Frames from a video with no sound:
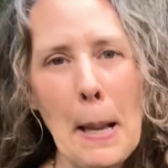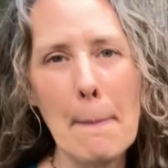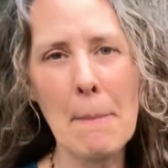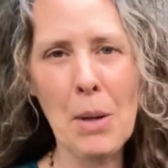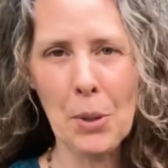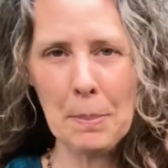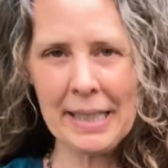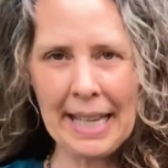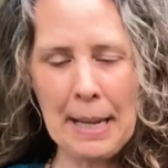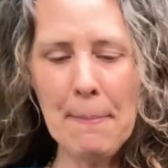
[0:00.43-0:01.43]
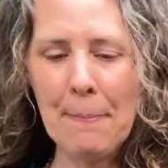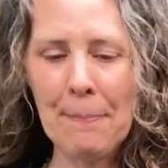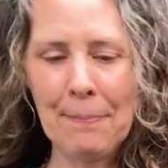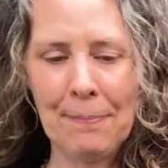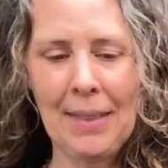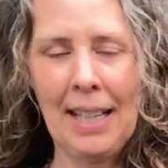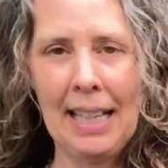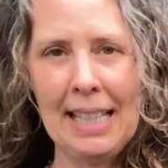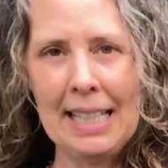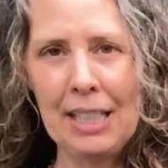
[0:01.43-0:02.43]
my worms came
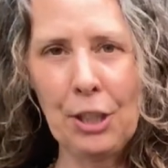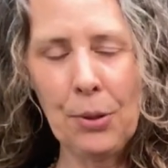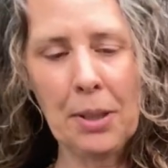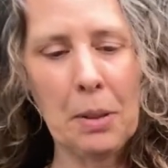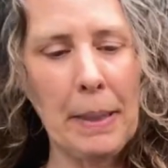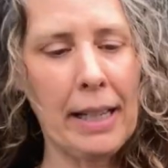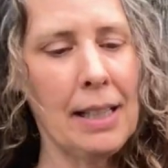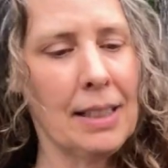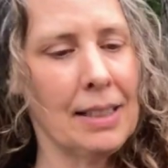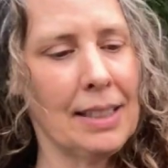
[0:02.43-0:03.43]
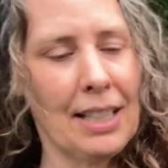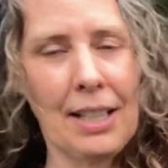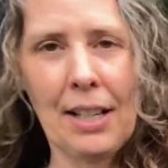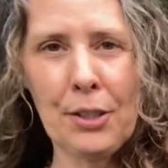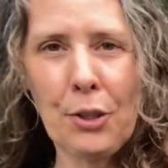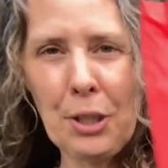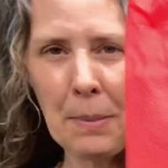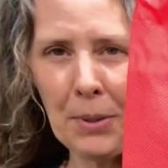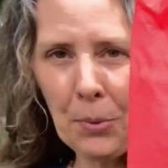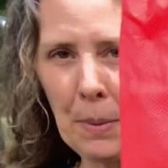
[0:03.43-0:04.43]
in this cute little bag at Uncle
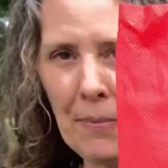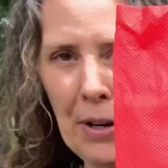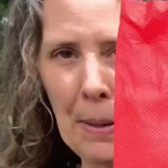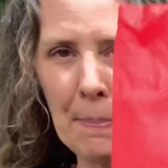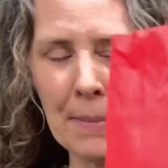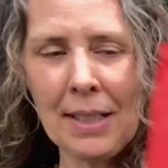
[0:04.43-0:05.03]
Jim's Worm Farm.